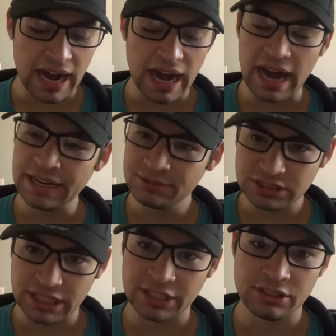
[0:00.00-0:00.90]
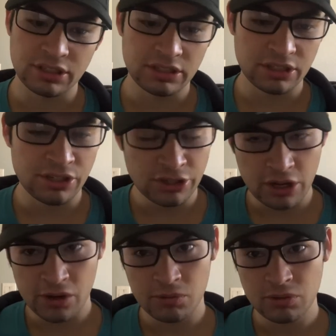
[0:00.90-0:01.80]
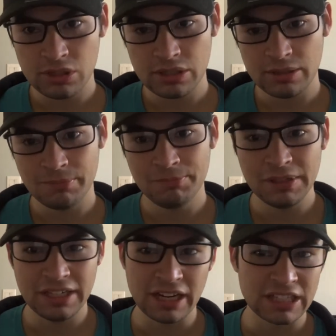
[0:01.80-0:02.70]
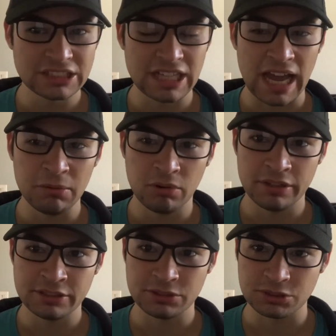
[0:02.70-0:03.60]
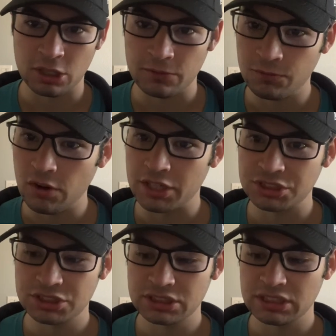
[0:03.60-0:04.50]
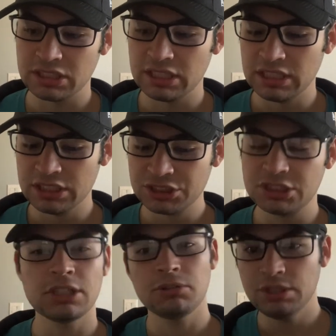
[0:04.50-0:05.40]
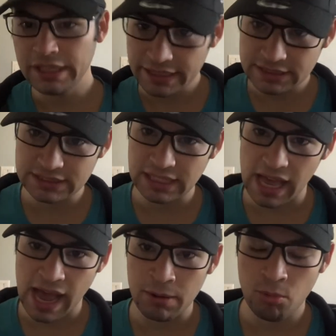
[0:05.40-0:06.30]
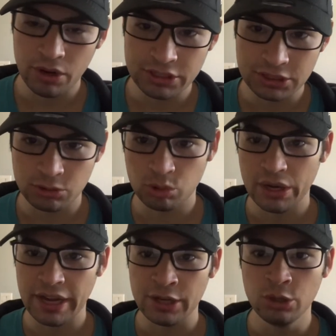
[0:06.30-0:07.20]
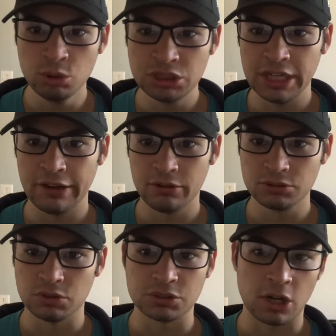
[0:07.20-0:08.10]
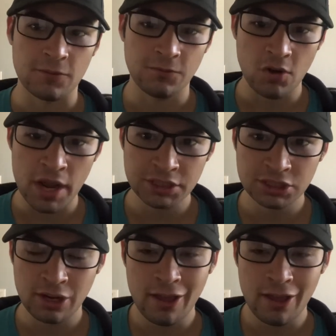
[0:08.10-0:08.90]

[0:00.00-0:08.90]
I was like, no, because I wanted to start fresh. So yes, I wanted to create a new channel to start fresh.